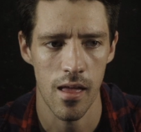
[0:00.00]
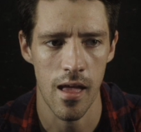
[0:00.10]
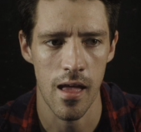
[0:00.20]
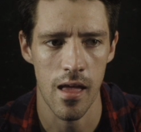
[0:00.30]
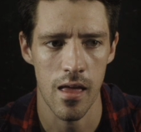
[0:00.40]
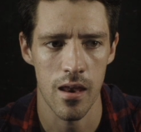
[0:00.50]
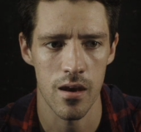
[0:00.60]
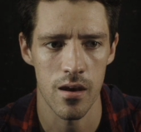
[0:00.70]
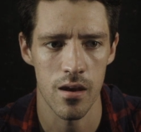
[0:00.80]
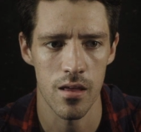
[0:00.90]

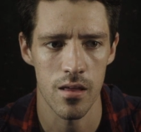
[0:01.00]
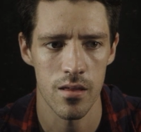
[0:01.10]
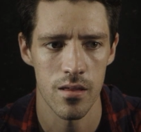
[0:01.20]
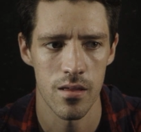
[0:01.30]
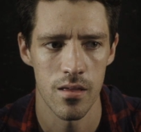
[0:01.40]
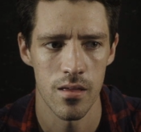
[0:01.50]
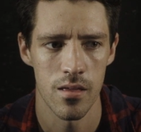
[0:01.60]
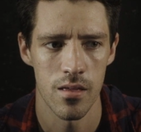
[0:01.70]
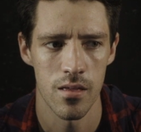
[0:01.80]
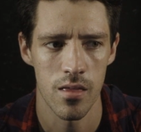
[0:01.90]
And
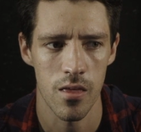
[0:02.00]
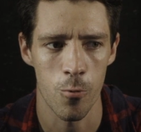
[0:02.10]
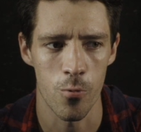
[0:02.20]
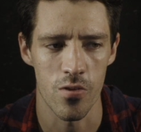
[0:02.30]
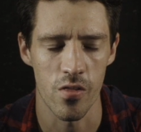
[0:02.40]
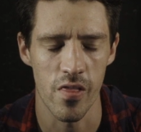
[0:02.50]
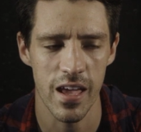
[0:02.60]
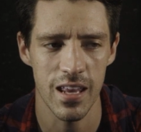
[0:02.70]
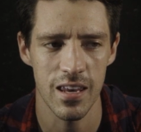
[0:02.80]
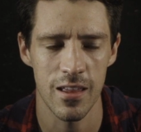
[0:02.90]
it was
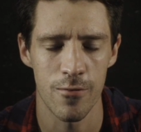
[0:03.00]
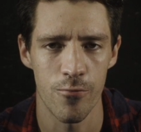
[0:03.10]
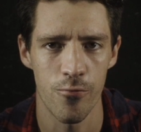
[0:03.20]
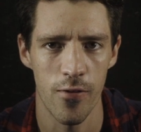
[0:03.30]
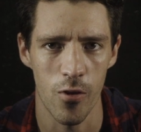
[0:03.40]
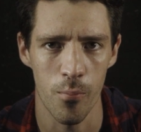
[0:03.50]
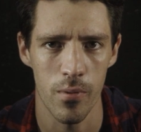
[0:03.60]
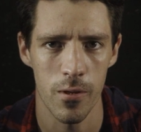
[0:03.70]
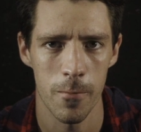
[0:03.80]
light in film.